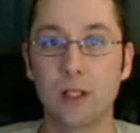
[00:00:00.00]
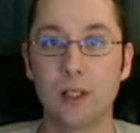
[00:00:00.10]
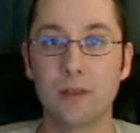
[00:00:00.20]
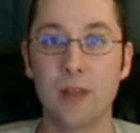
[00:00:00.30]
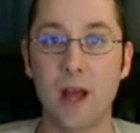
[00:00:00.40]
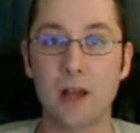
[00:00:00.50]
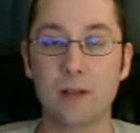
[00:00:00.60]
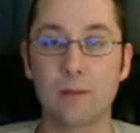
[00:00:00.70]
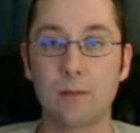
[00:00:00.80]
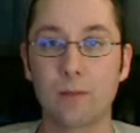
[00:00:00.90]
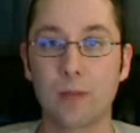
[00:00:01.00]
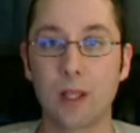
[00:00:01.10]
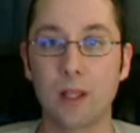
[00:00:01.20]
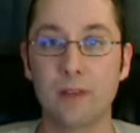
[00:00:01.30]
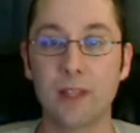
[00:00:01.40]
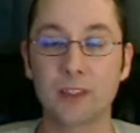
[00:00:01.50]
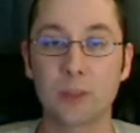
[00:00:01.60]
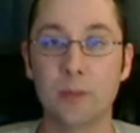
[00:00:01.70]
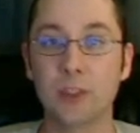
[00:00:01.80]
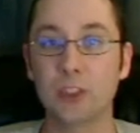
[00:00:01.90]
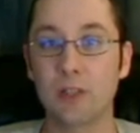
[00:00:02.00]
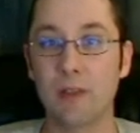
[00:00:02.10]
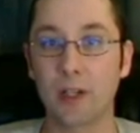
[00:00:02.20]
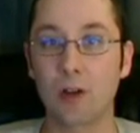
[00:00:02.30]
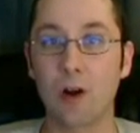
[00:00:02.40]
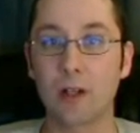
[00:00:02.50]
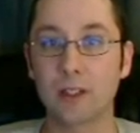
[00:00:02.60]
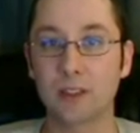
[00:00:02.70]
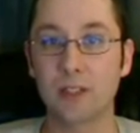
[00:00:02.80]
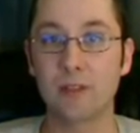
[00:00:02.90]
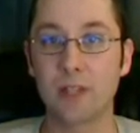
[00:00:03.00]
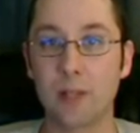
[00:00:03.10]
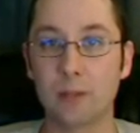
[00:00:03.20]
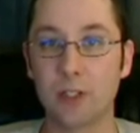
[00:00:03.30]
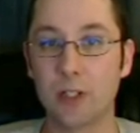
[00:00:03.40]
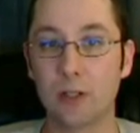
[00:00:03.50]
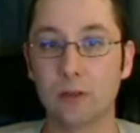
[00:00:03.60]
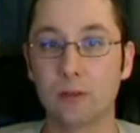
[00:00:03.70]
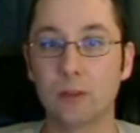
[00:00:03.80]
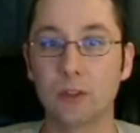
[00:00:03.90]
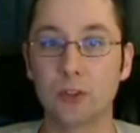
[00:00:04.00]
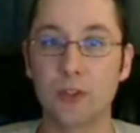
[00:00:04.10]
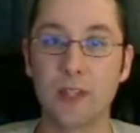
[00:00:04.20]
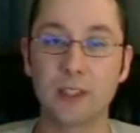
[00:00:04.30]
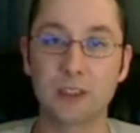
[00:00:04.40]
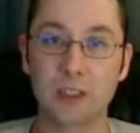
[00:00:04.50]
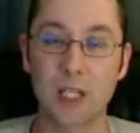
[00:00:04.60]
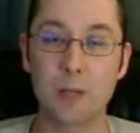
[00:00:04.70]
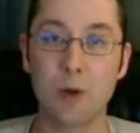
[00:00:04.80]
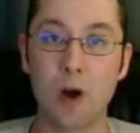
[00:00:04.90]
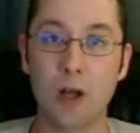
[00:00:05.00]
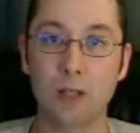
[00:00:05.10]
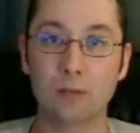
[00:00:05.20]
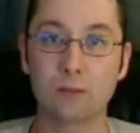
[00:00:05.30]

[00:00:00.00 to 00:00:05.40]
that that's a mission that God has given them to do. So they just keep on